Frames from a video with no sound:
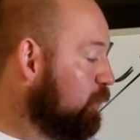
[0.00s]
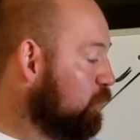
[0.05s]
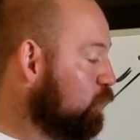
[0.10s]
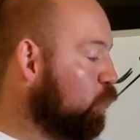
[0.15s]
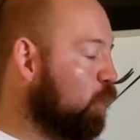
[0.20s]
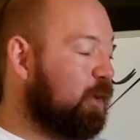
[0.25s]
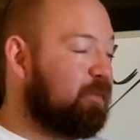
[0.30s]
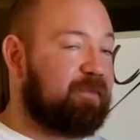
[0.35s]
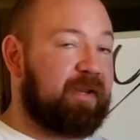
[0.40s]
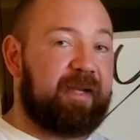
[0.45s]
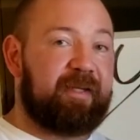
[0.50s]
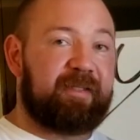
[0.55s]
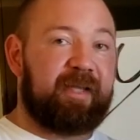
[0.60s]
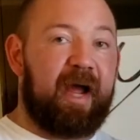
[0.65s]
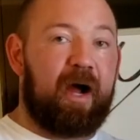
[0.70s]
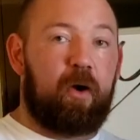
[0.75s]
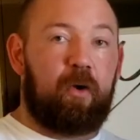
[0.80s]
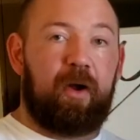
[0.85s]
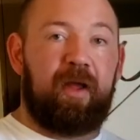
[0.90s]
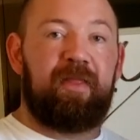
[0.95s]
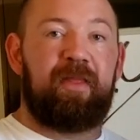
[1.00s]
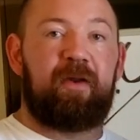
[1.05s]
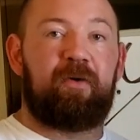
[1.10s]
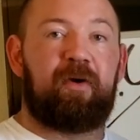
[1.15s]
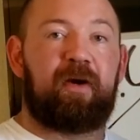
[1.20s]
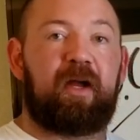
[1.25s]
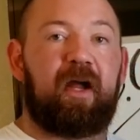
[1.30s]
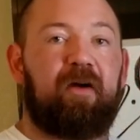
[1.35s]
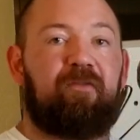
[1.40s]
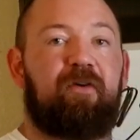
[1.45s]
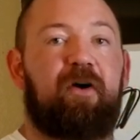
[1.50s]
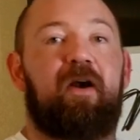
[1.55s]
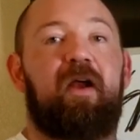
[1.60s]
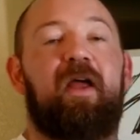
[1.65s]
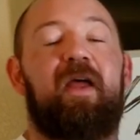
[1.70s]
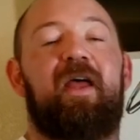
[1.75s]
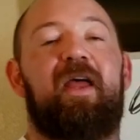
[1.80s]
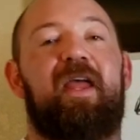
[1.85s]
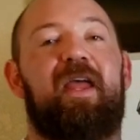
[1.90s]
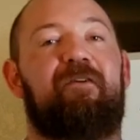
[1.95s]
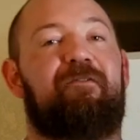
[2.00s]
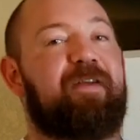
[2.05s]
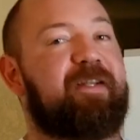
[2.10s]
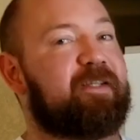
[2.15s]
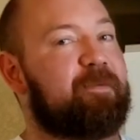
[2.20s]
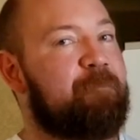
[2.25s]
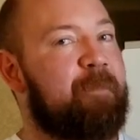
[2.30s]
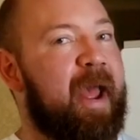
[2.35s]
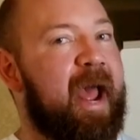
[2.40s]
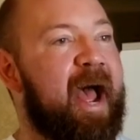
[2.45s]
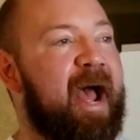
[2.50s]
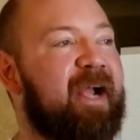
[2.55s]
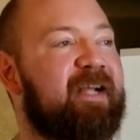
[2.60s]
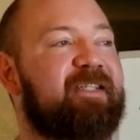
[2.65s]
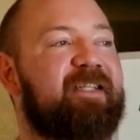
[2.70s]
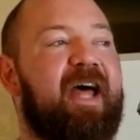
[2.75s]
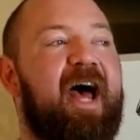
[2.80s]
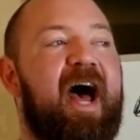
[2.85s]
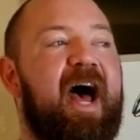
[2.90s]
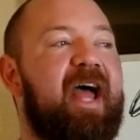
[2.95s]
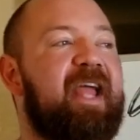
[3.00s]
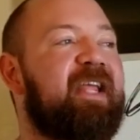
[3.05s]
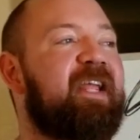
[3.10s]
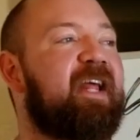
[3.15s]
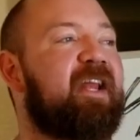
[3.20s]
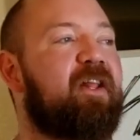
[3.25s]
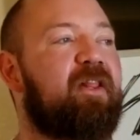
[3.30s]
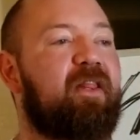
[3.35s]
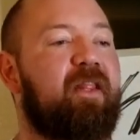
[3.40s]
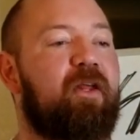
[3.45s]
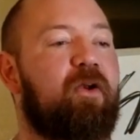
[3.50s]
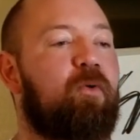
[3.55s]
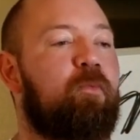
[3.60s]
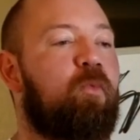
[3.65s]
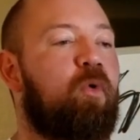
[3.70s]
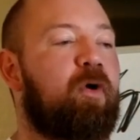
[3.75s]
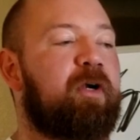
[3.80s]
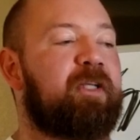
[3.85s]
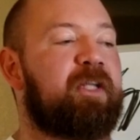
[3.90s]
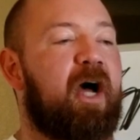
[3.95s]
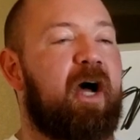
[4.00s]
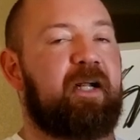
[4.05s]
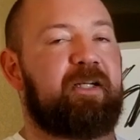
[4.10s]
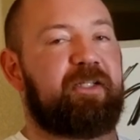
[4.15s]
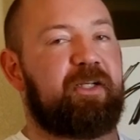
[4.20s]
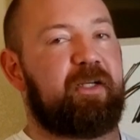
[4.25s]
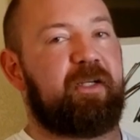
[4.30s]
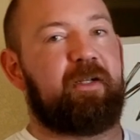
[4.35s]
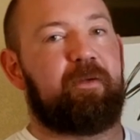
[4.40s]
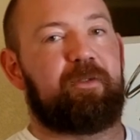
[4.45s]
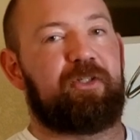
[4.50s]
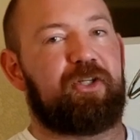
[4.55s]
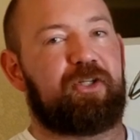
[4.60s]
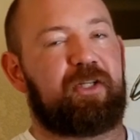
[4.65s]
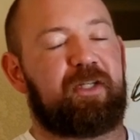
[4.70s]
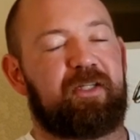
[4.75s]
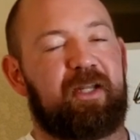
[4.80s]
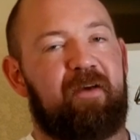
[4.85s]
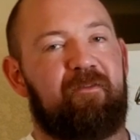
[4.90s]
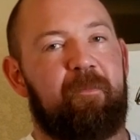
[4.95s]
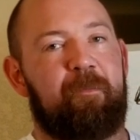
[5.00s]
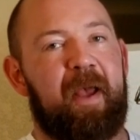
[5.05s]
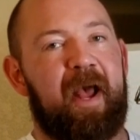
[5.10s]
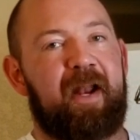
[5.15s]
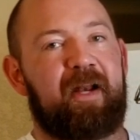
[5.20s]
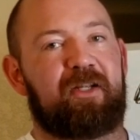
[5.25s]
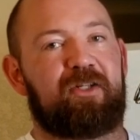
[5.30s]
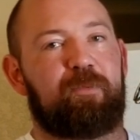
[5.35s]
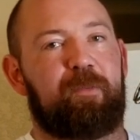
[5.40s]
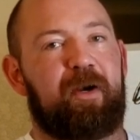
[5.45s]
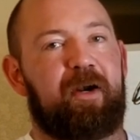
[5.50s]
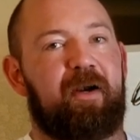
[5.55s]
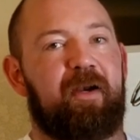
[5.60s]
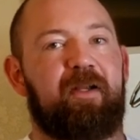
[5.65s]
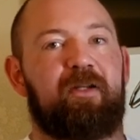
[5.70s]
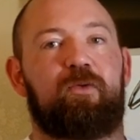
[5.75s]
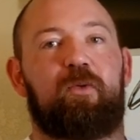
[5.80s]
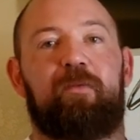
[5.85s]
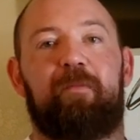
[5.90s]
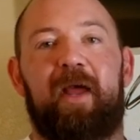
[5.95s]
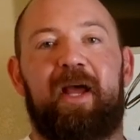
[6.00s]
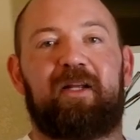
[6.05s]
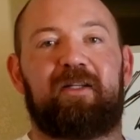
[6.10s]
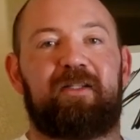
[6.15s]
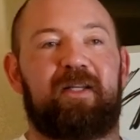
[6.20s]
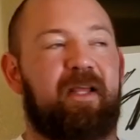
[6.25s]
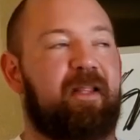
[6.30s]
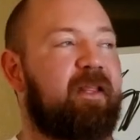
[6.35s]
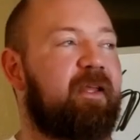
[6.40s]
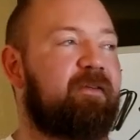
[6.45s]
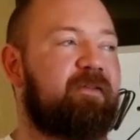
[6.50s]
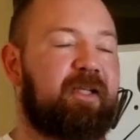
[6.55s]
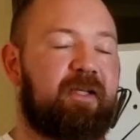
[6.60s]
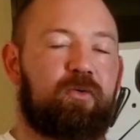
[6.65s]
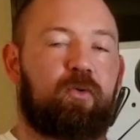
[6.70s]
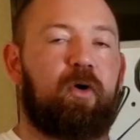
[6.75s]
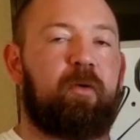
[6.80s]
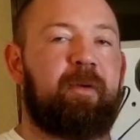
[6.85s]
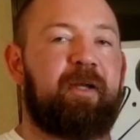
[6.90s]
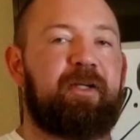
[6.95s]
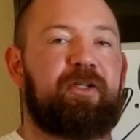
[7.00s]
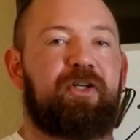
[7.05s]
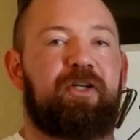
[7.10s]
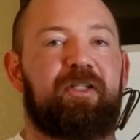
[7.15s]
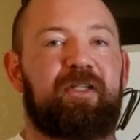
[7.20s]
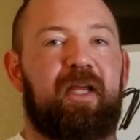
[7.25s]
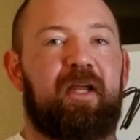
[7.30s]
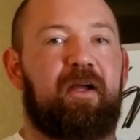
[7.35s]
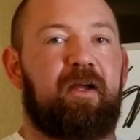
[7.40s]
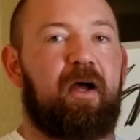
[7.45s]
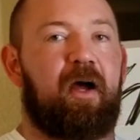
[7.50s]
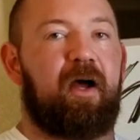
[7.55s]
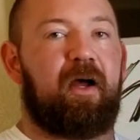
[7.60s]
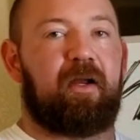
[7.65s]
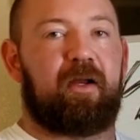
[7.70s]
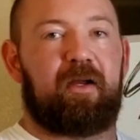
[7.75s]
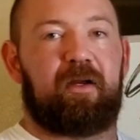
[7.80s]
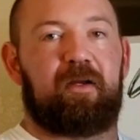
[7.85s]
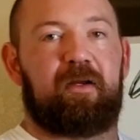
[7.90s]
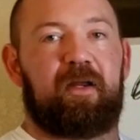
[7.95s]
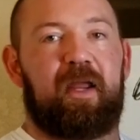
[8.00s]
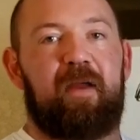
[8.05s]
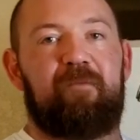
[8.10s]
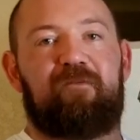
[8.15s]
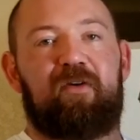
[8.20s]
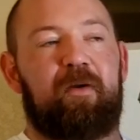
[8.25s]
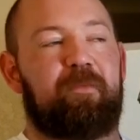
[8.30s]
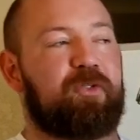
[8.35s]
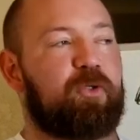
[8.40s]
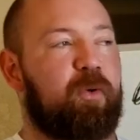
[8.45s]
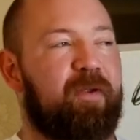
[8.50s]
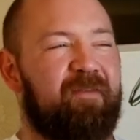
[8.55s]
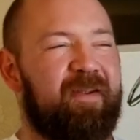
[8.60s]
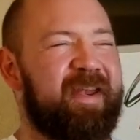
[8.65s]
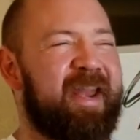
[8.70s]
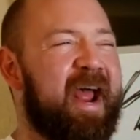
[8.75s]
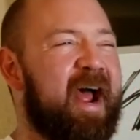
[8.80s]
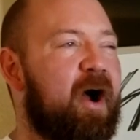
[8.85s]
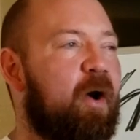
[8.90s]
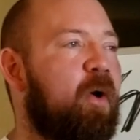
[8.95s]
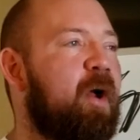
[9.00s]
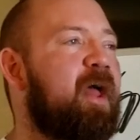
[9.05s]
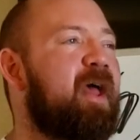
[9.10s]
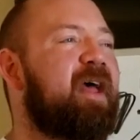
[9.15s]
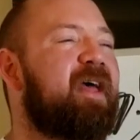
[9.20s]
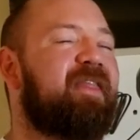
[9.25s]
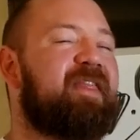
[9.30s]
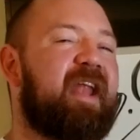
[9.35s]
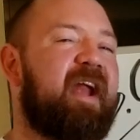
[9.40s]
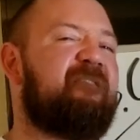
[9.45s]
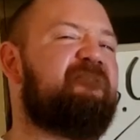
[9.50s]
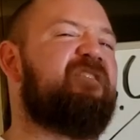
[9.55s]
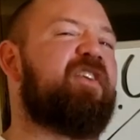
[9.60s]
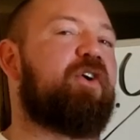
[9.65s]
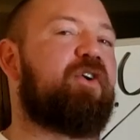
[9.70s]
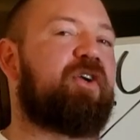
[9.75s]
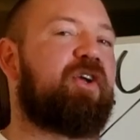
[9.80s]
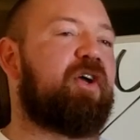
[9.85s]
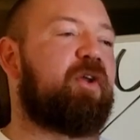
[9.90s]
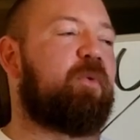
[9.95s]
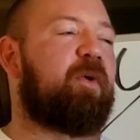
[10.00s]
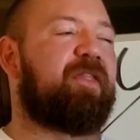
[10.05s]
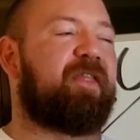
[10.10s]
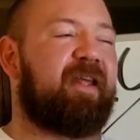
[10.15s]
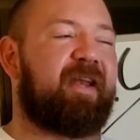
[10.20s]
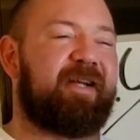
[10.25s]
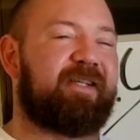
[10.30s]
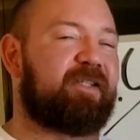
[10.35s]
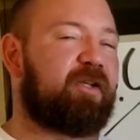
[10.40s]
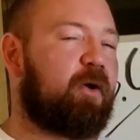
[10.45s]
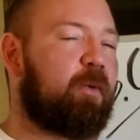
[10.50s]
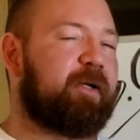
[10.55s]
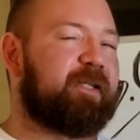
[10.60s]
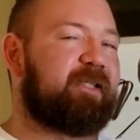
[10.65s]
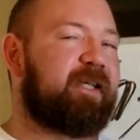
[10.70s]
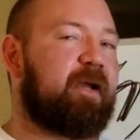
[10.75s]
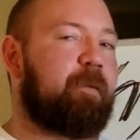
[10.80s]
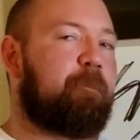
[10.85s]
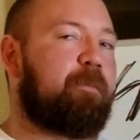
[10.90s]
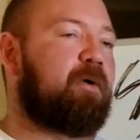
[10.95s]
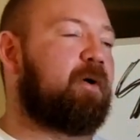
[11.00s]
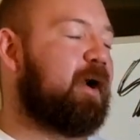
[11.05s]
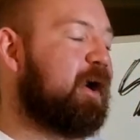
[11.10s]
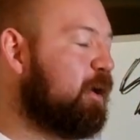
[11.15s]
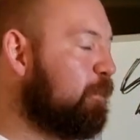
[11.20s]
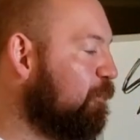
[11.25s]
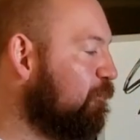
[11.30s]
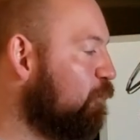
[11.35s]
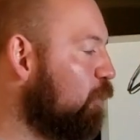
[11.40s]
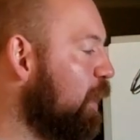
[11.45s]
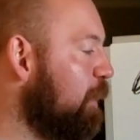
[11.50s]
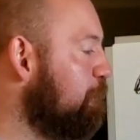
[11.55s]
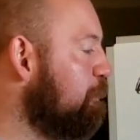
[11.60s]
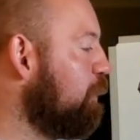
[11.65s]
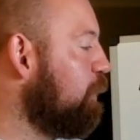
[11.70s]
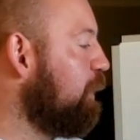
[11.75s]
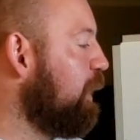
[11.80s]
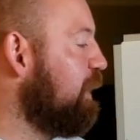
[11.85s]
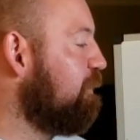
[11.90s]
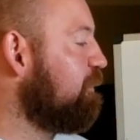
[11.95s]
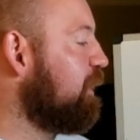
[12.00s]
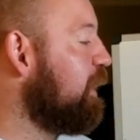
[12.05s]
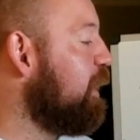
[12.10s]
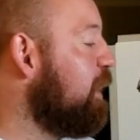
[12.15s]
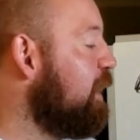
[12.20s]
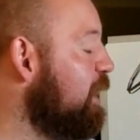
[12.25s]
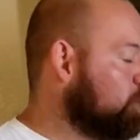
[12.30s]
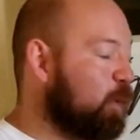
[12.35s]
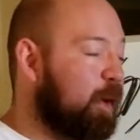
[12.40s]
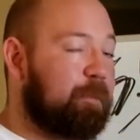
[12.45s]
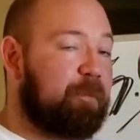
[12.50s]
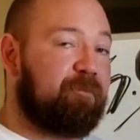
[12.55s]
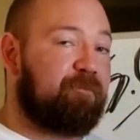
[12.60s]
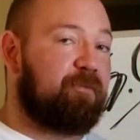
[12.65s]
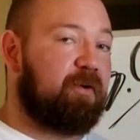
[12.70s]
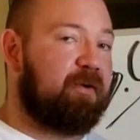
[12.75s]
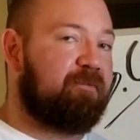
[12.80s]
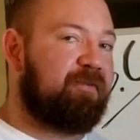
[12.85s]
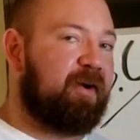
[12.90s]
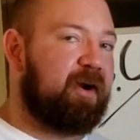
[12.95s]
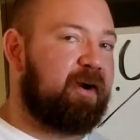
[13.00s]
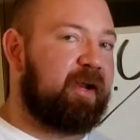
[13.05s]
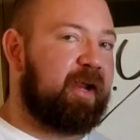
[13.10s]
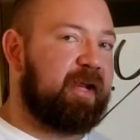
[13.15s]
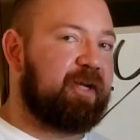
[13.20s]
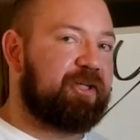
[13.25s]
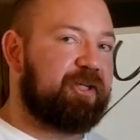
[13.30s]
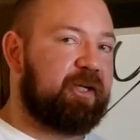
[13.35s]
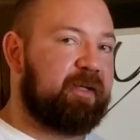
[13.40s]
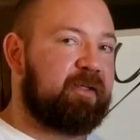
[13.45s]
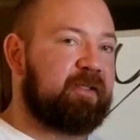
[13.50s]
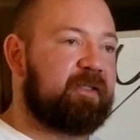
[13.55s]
12 days out and then recover if it's max, I get a little more dodgy just because I have a bad experience with max deadlifts. That's where all my injuries came, uh, came from. So even now that I feel good with it, I still always say a prayer before I pull heavy. So I prefer a variation,